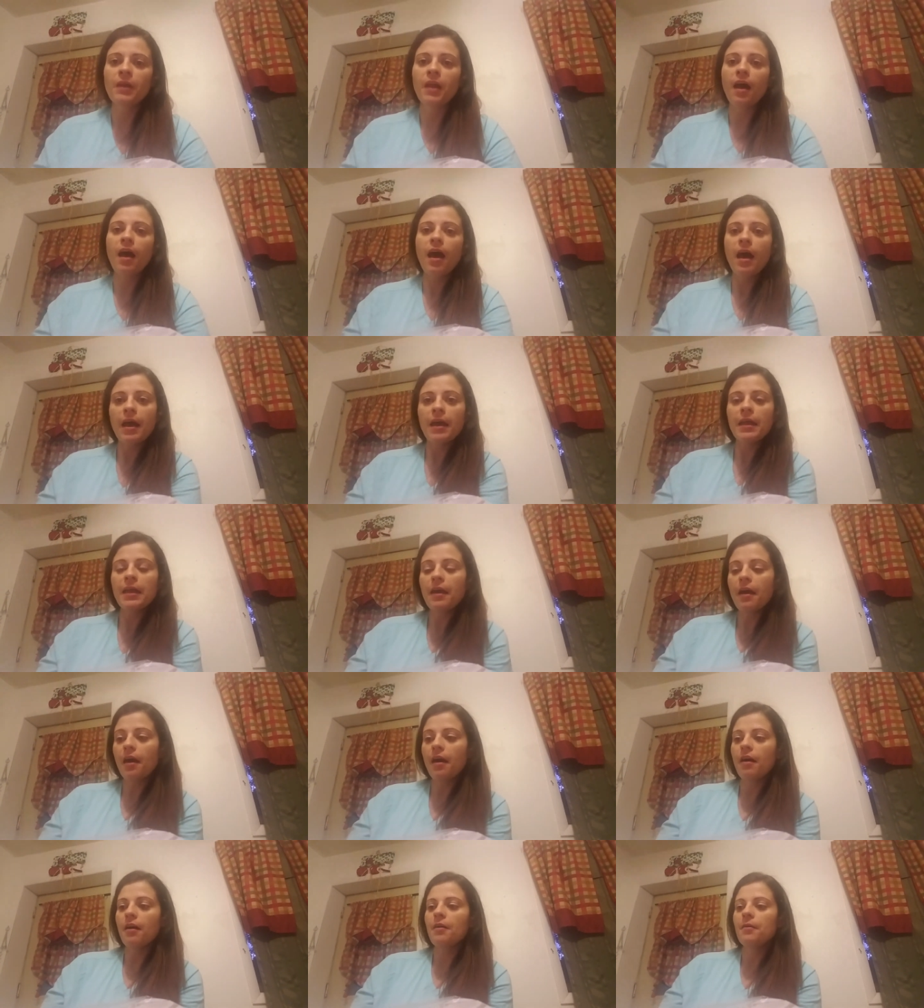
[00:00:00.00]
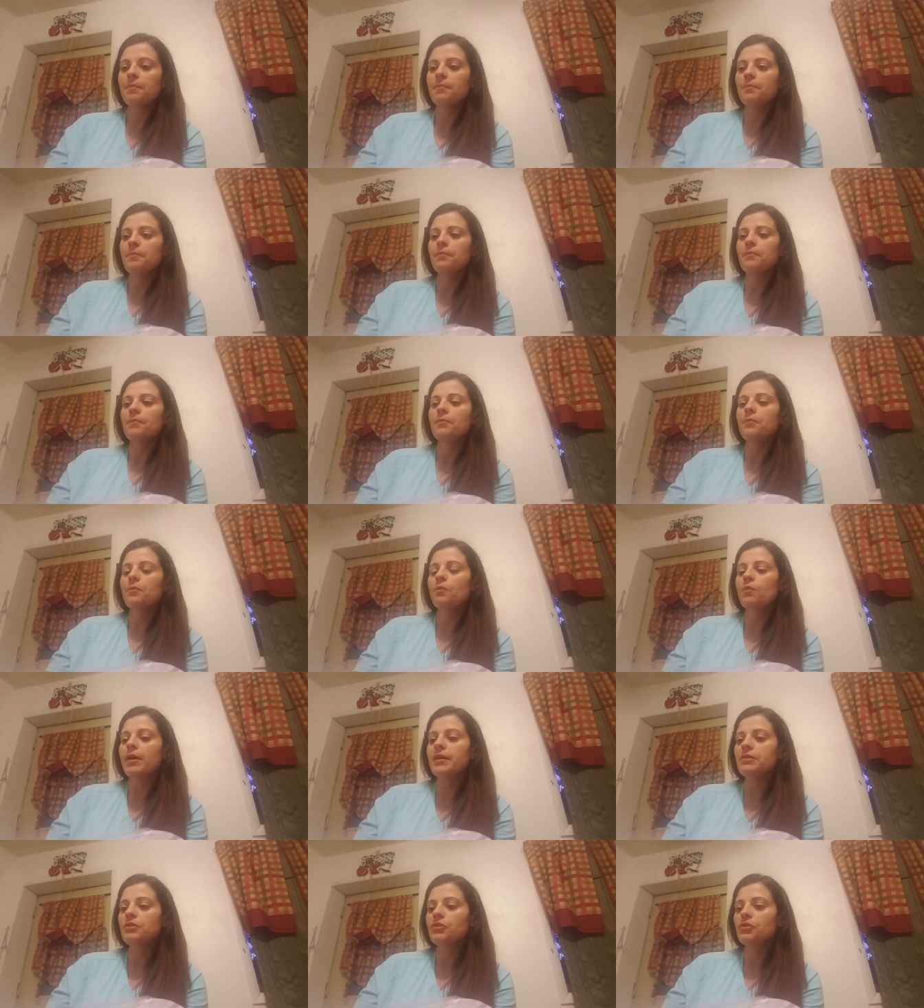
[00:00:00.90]
I
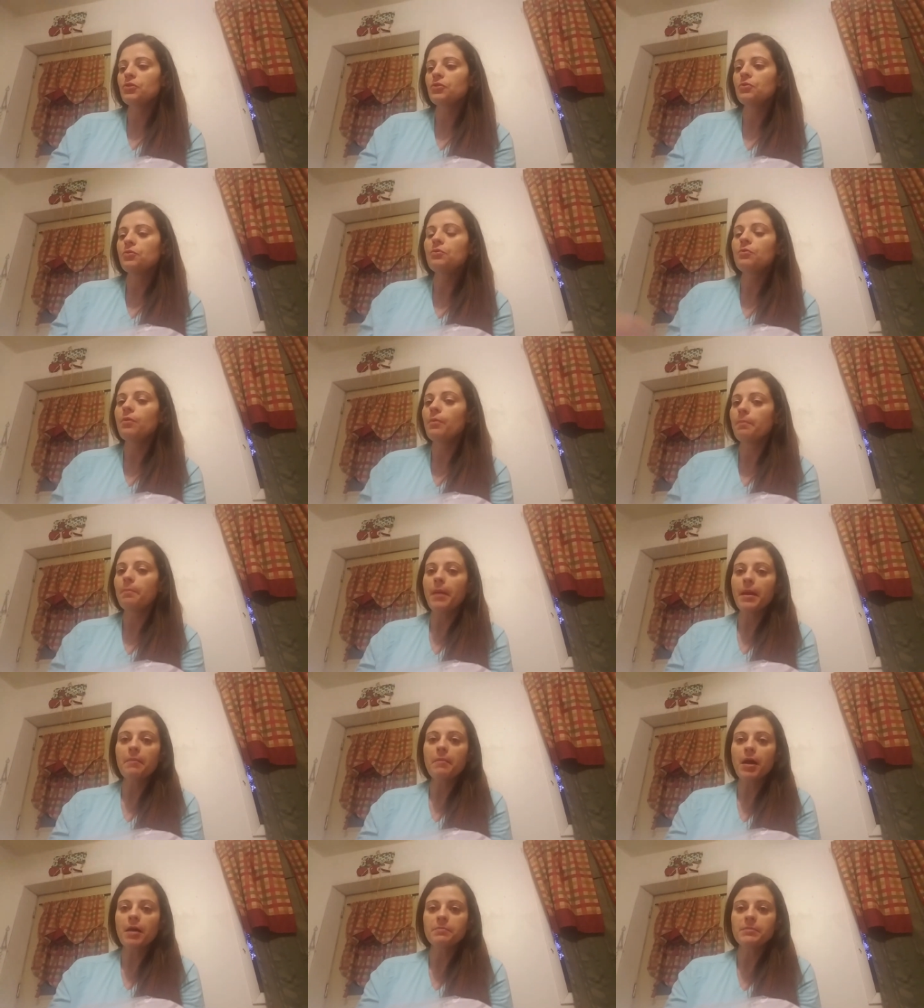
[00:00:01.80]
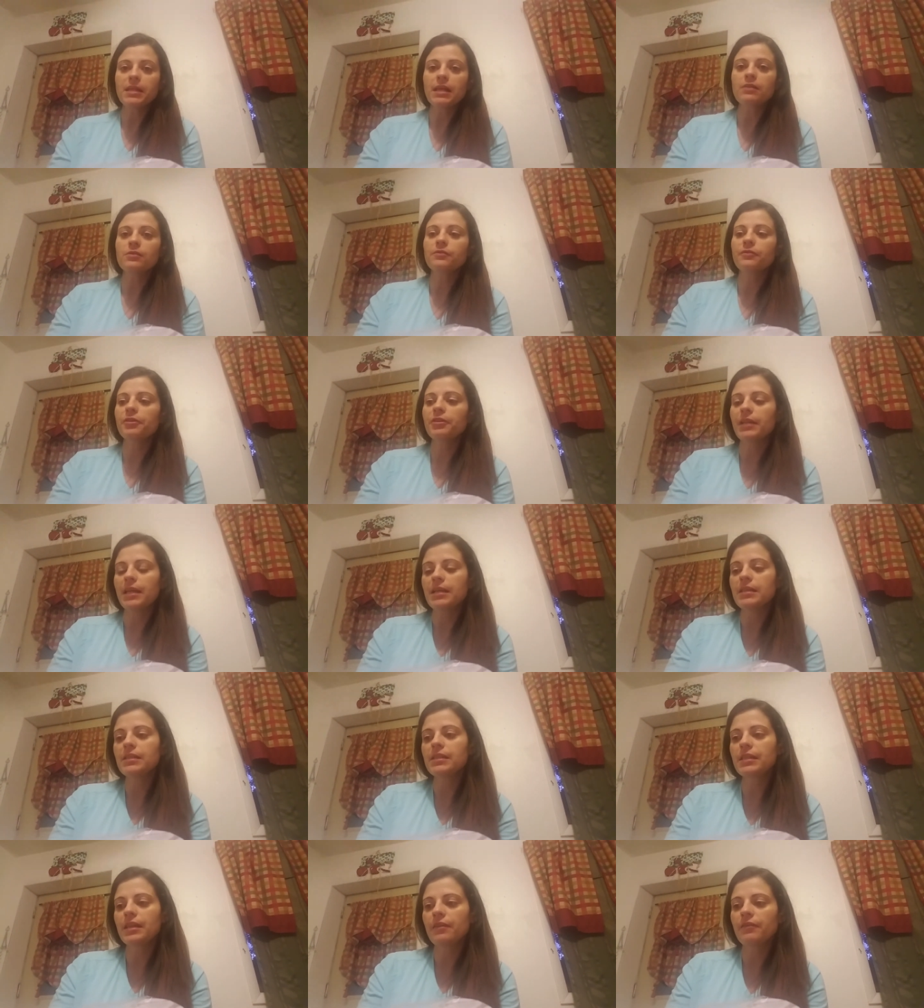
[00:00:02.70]
went to my mom's house for
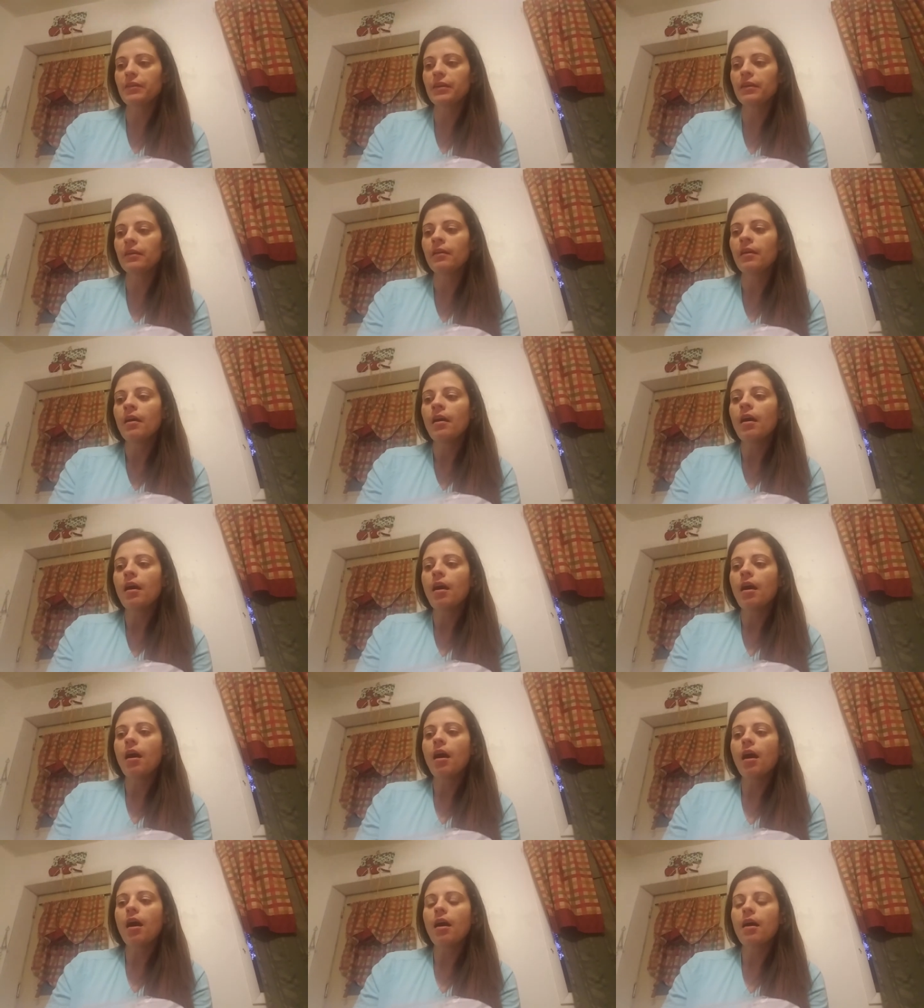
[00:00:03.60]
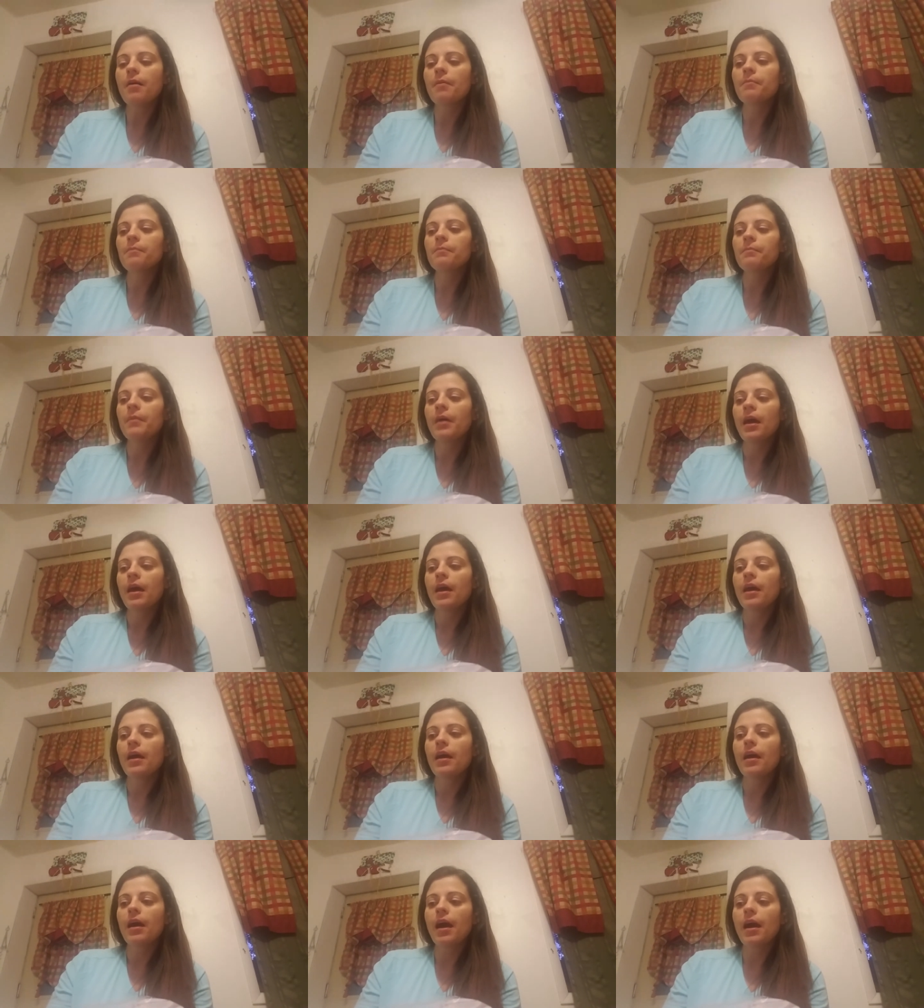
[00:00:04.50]
Thanksgiving. Um,
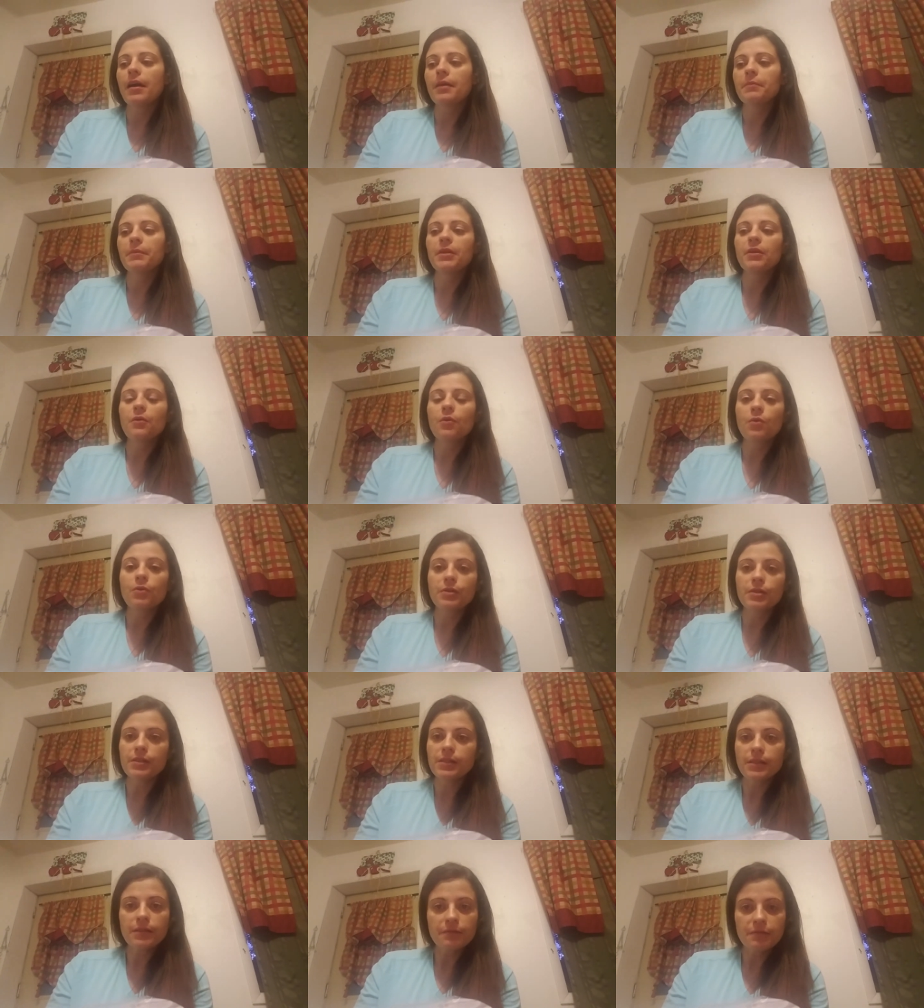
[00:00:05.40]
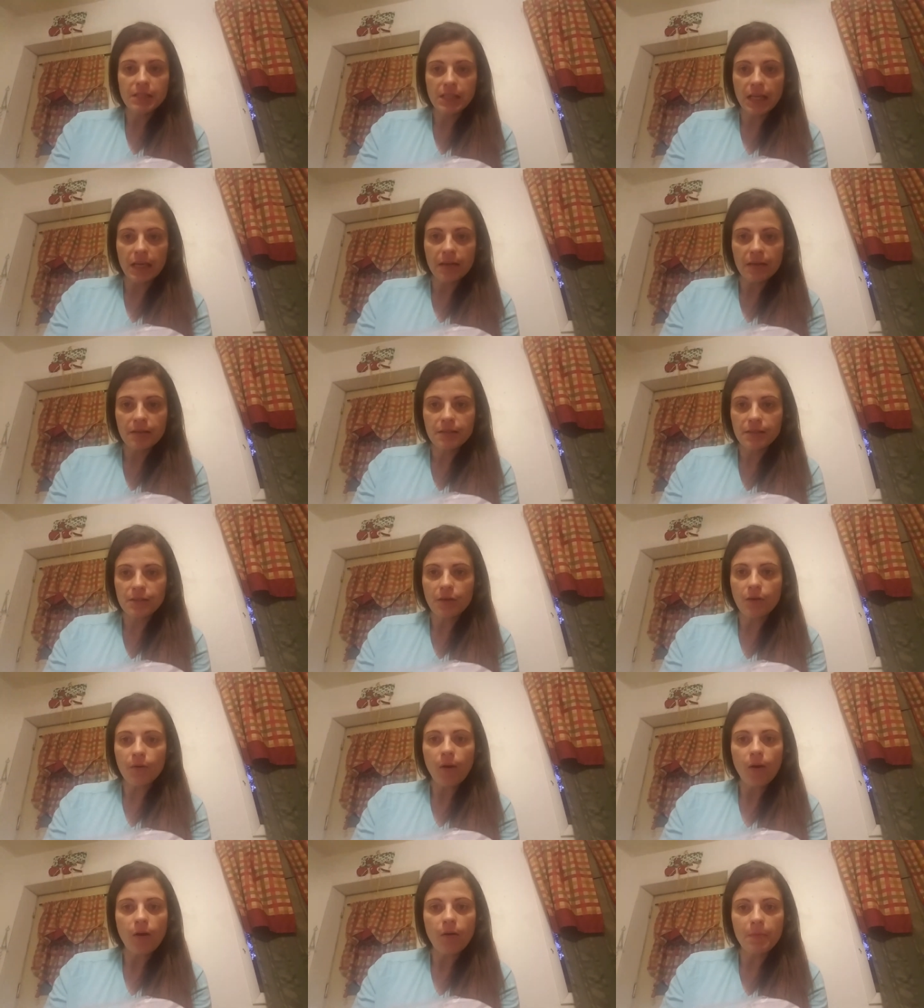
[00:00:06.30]
I'm the oldest of six,
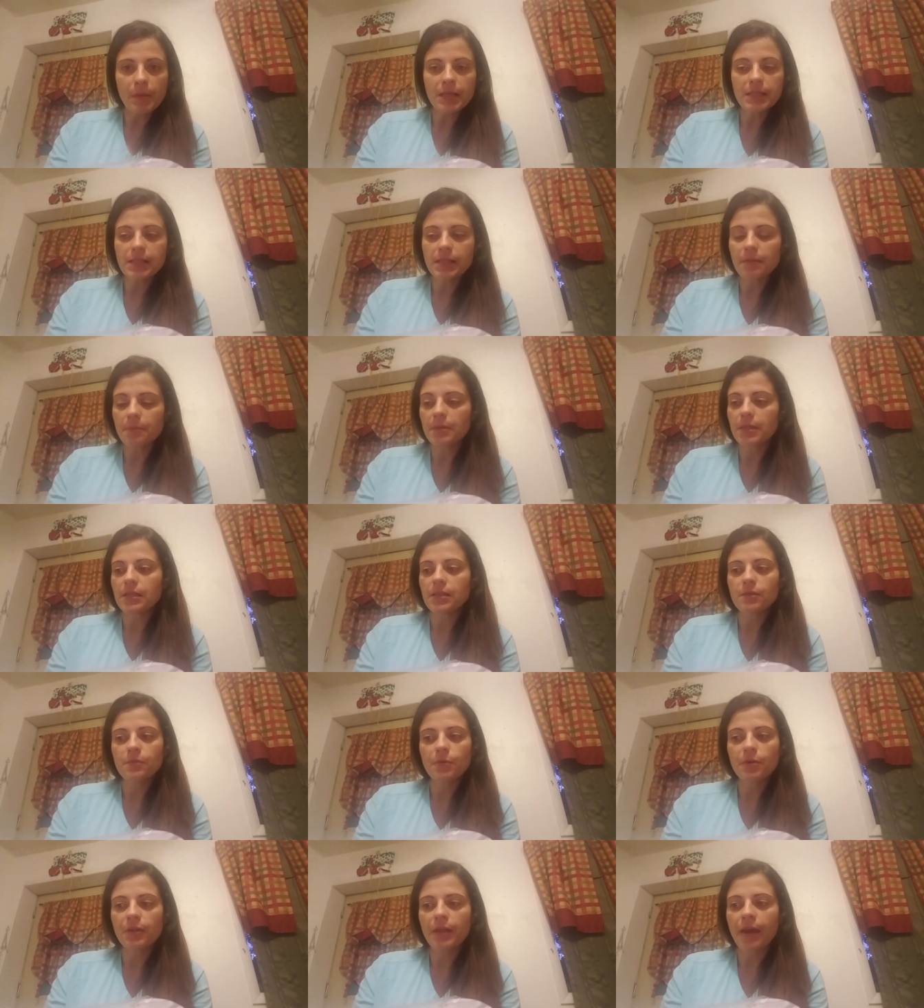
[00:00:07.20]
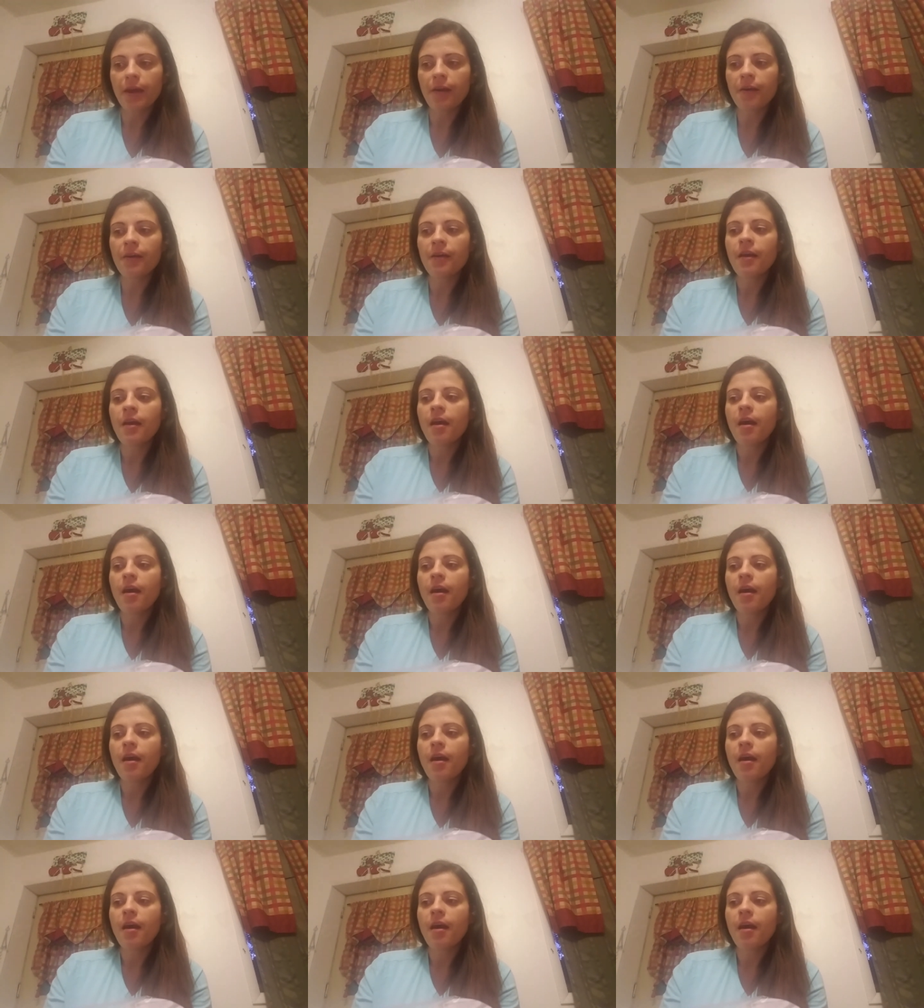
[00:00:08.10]
so all my siblings were there.